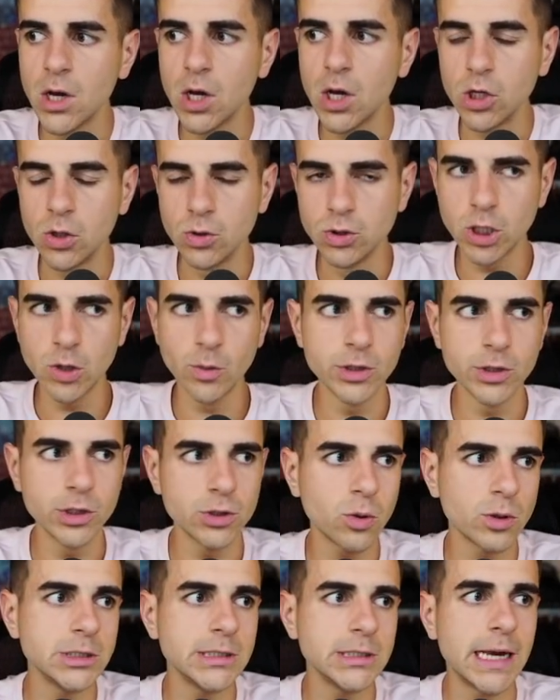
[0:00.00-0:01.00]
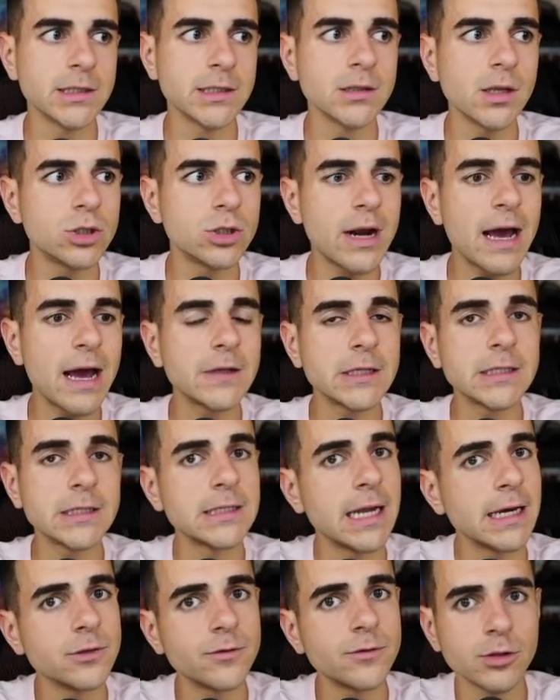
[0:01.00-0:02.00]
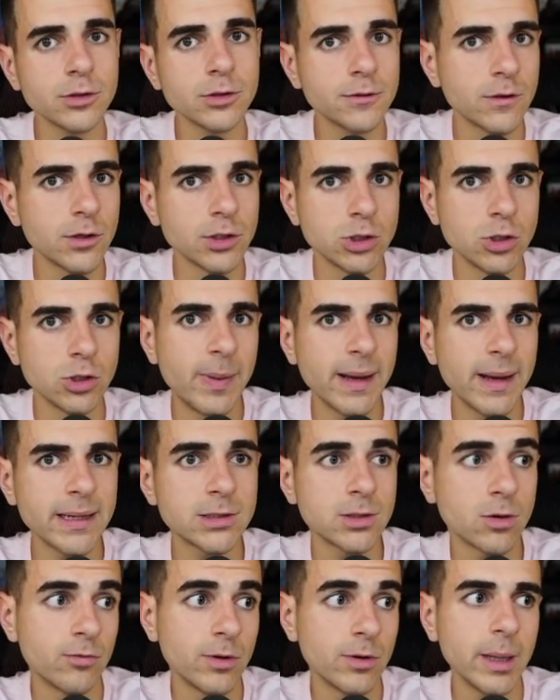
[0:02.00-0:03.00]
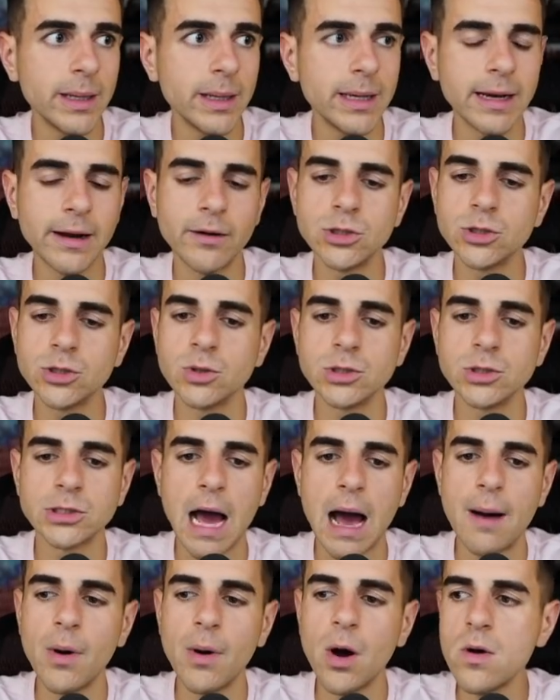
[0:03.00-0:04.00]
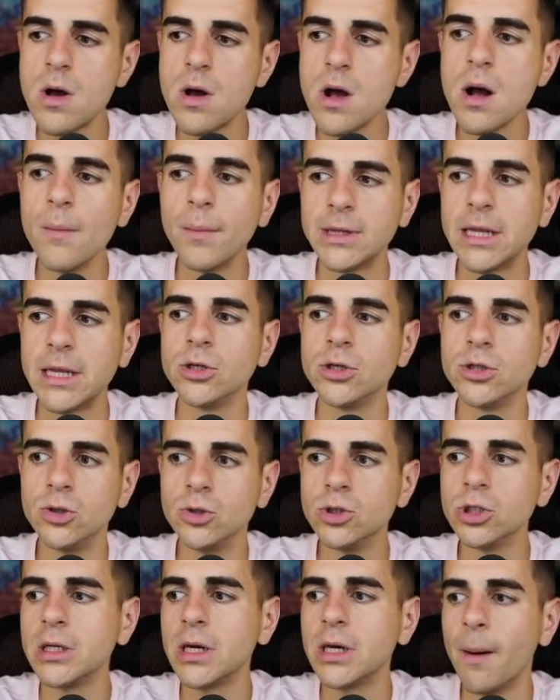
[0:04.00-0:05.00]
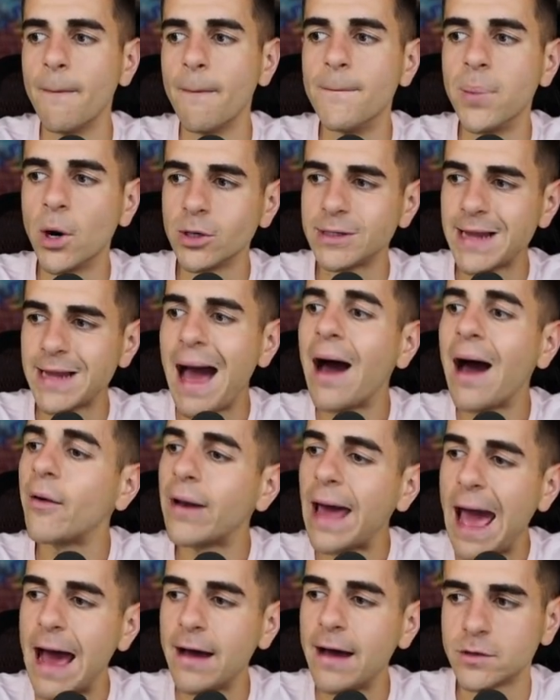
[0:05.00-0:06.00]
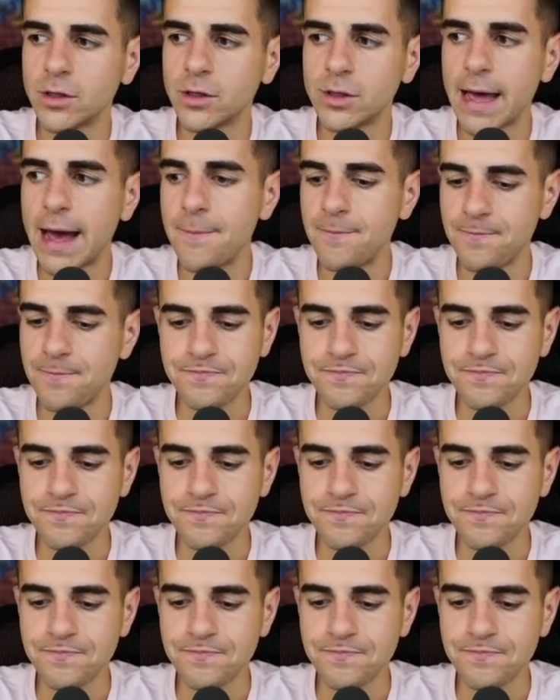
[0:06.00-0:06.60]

Usually when you're towards the end of the draft, it's nice for those first 2 picks, the Ridley and Aaron Jones combo, but then you're usually burnt out after that.